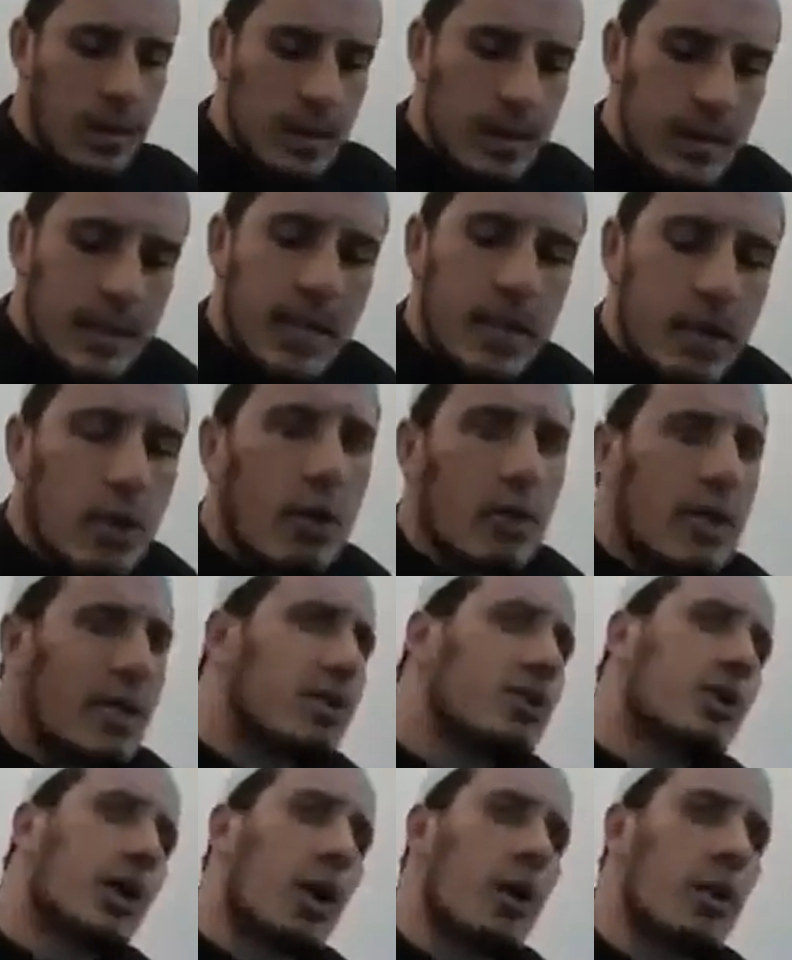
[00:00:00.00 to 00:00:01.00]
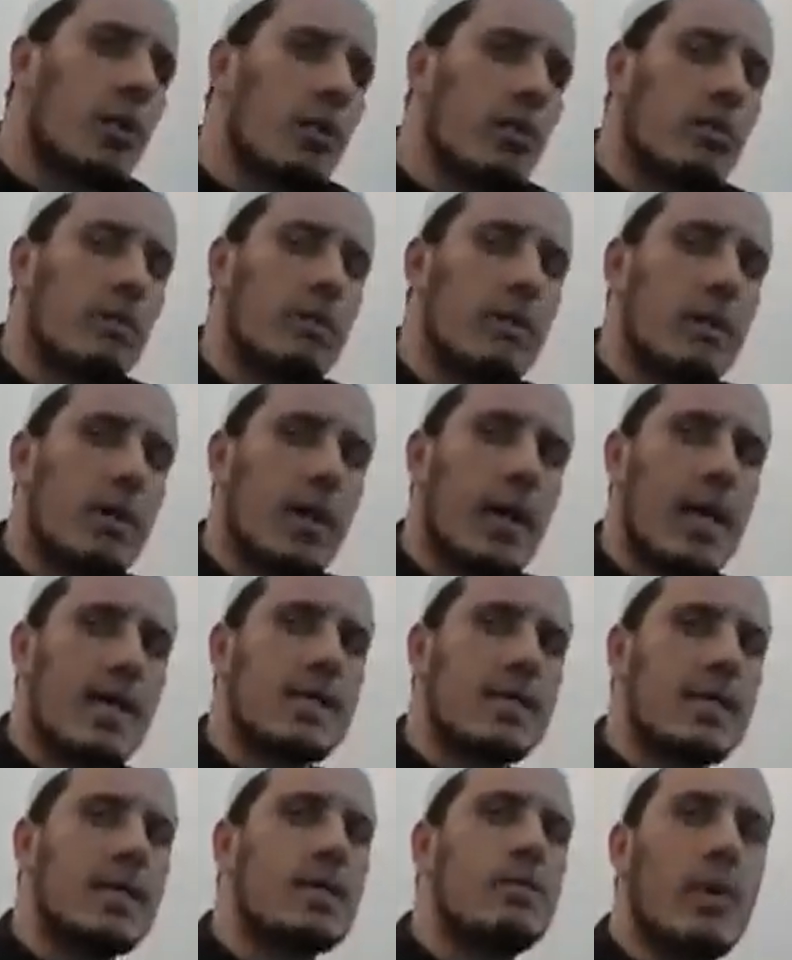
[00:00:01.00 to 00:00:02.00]
they thought, let's go
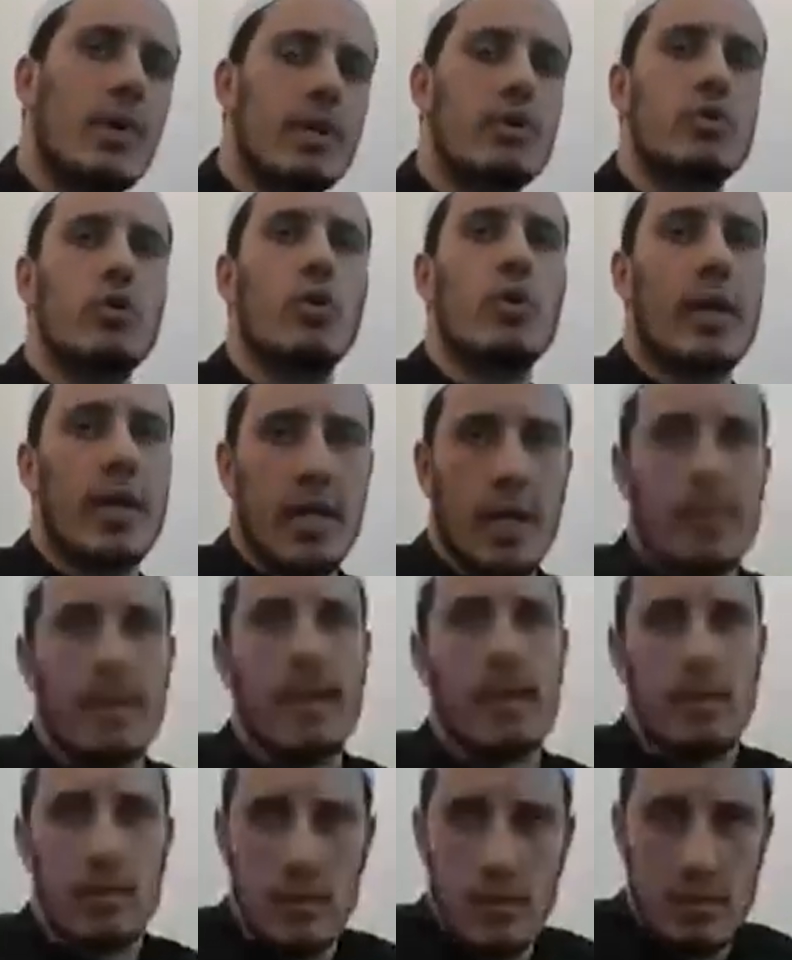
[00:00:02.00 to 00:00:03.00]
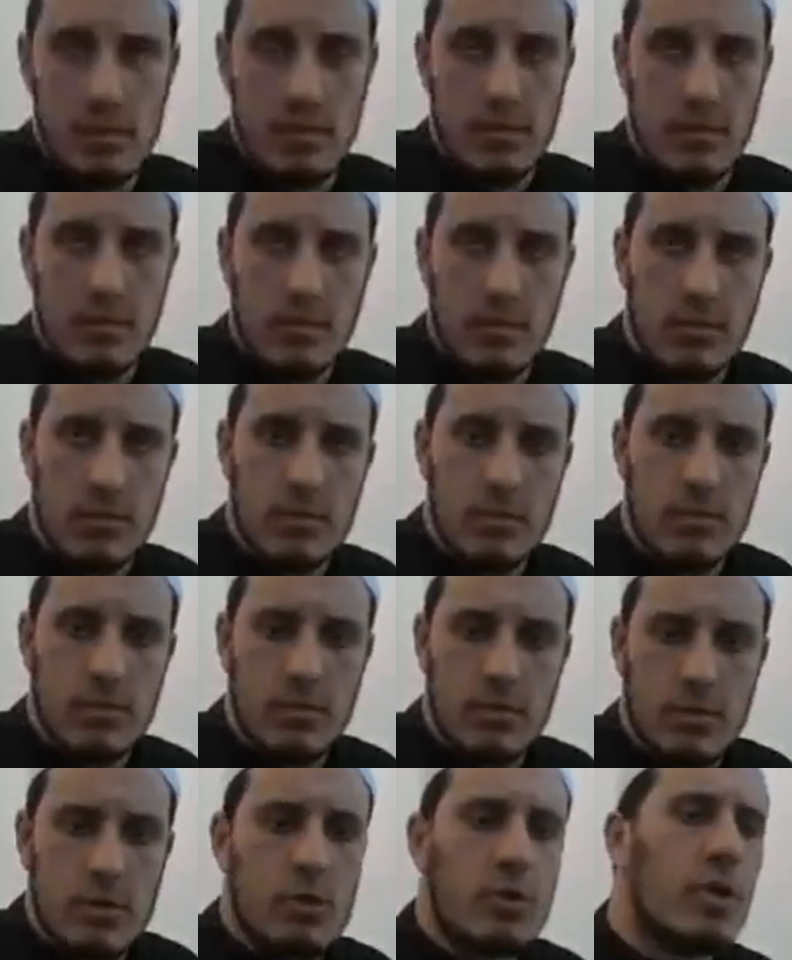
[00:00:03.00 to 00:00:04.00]
and see what they're talking about.
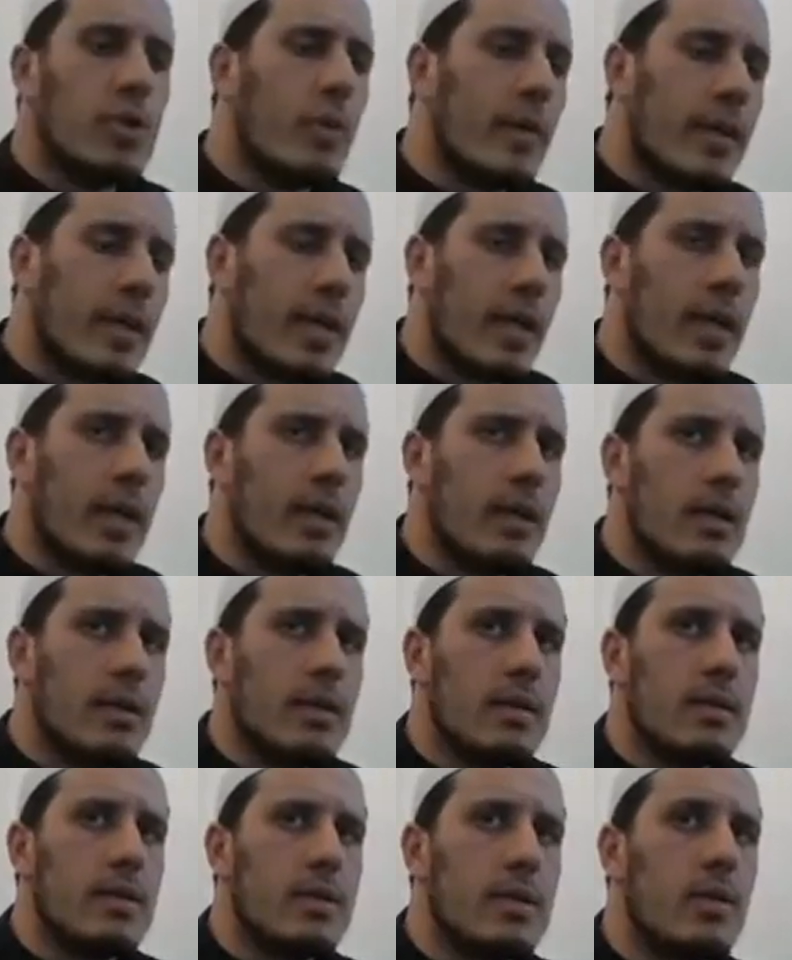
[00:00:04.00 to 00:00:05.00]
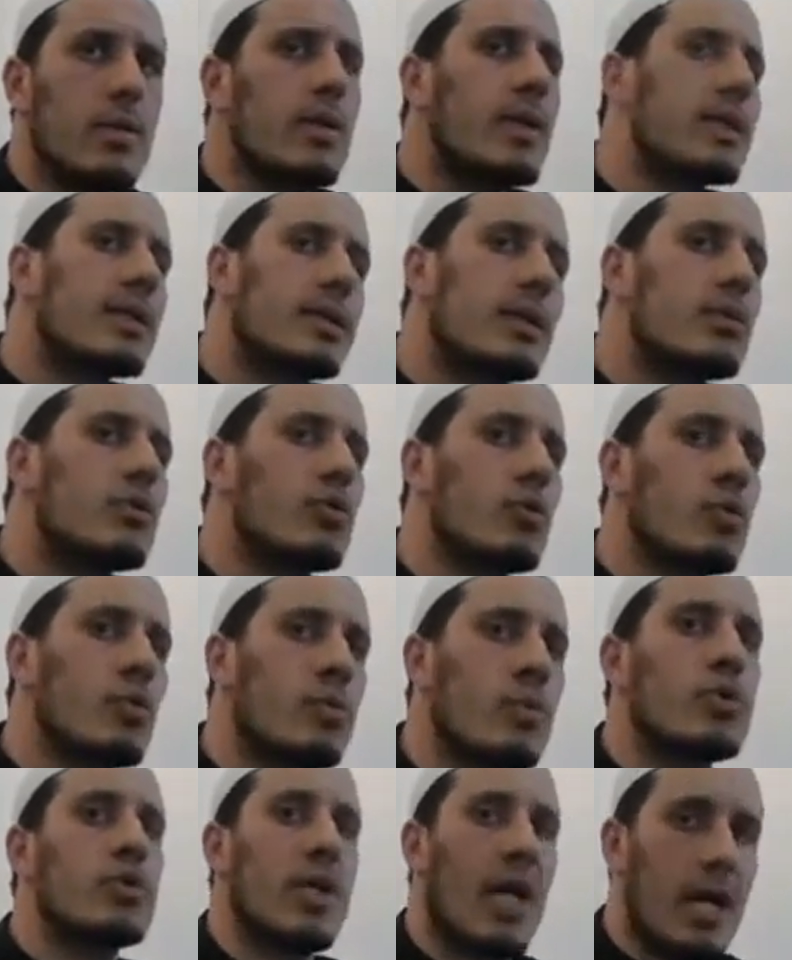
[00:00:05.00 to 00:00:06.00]
So they went there they were listening to
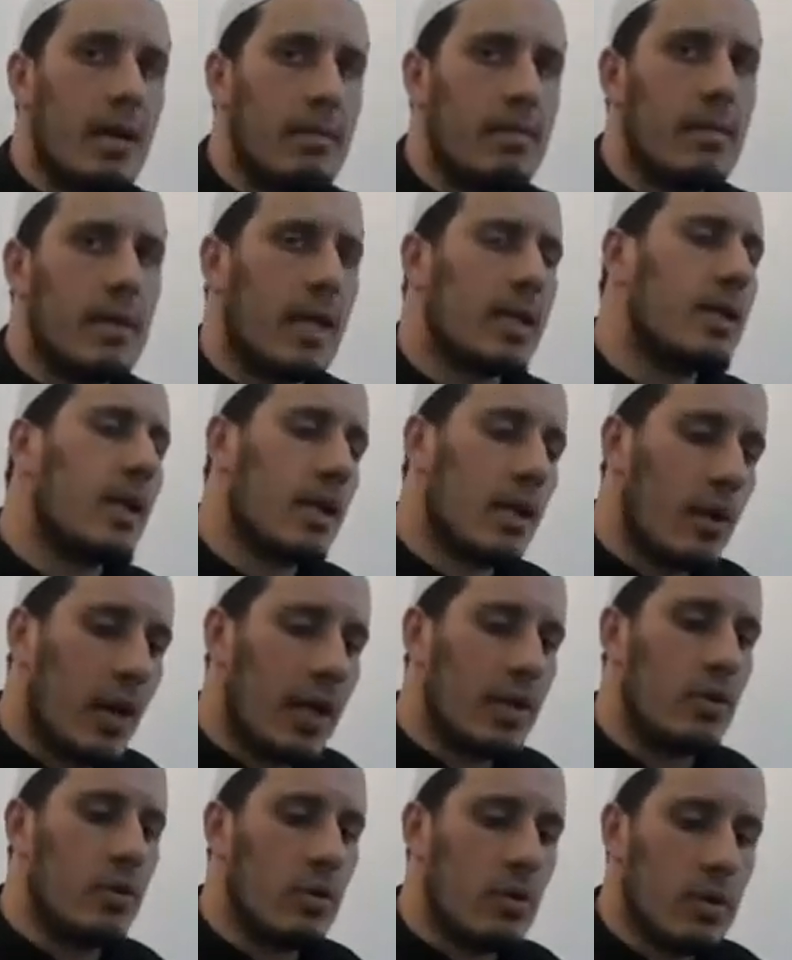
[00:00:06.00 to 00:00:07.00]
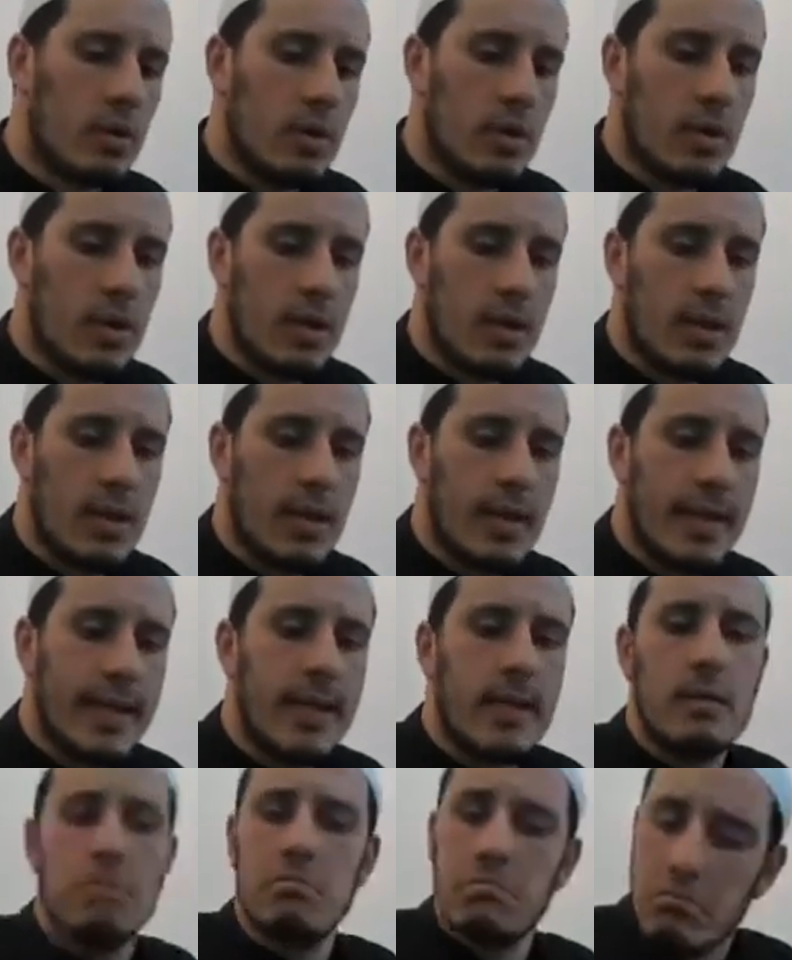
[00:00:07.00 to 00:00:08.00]
Mus'ab anhu,
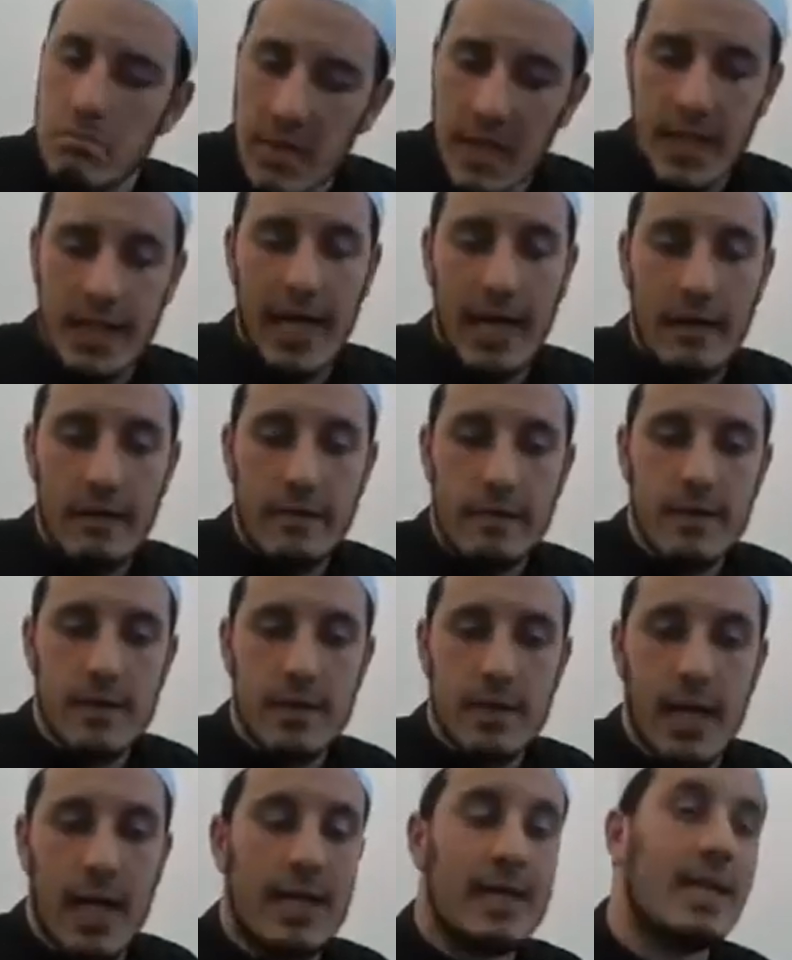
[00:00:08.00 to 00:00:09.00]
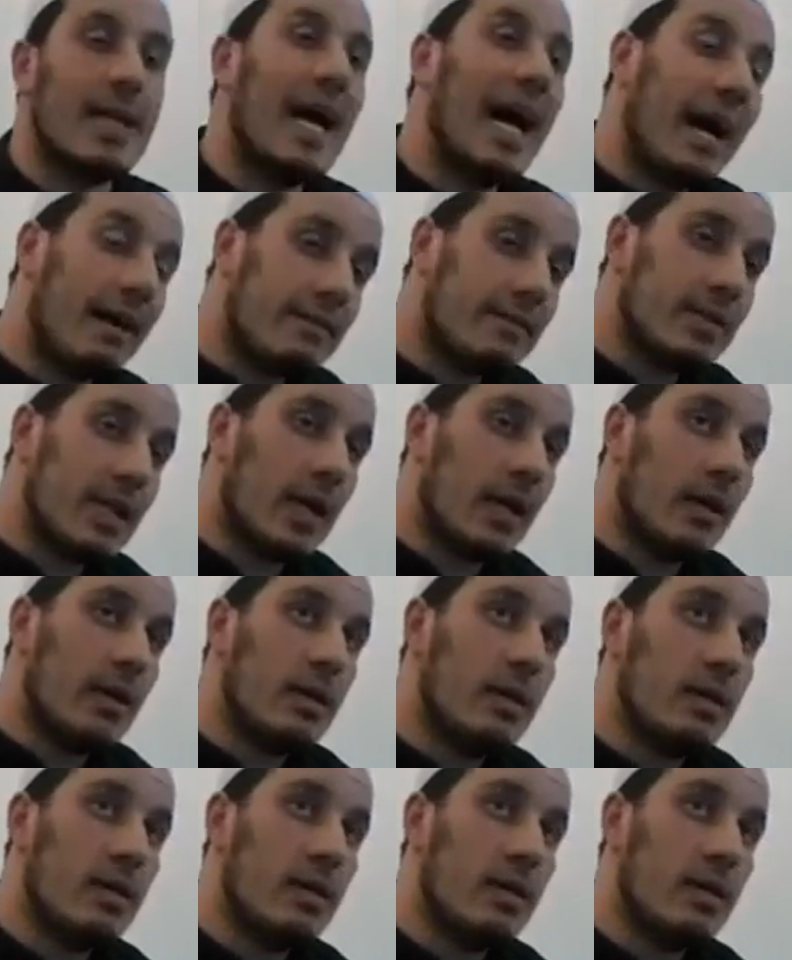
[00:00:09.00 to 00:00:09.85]
they left, and then after,